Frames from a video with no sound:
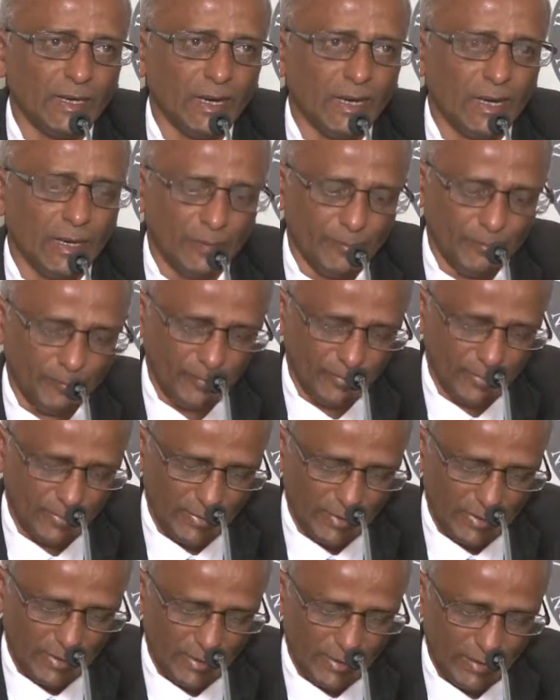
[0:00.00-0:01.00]
and
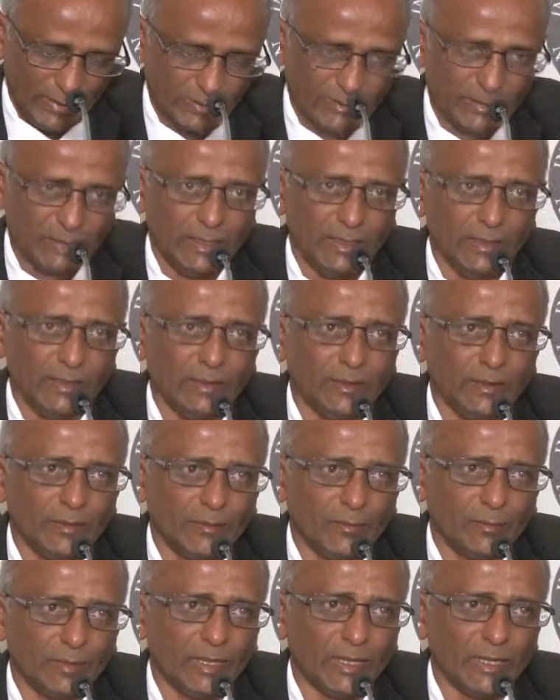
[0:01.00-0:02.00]
see
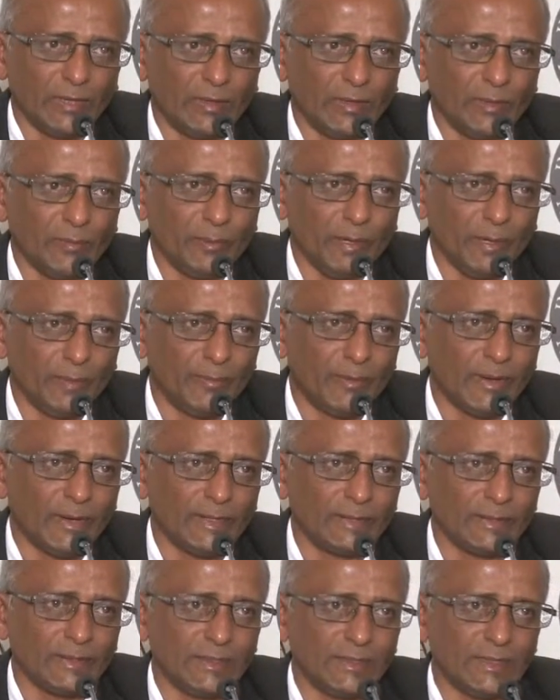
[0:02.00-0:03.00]
whether you can
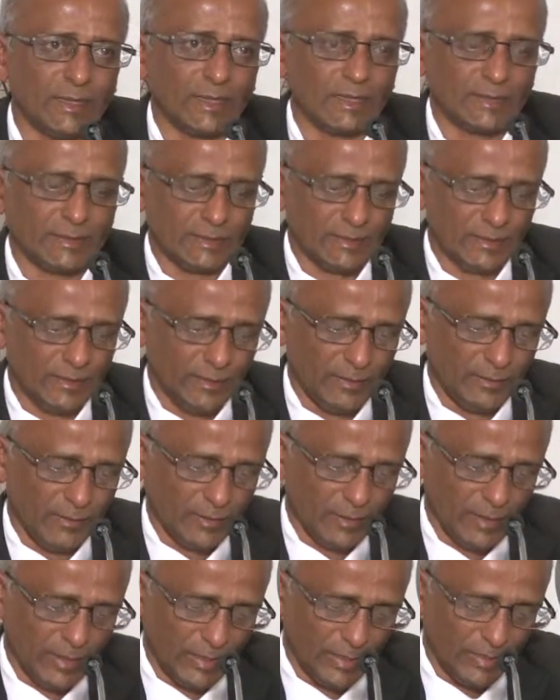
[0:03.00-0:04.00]
minimize the tax
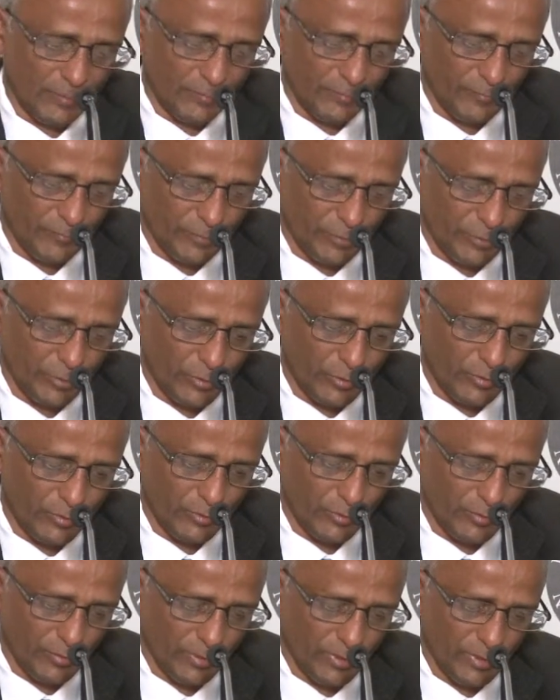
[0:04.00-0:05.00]
for your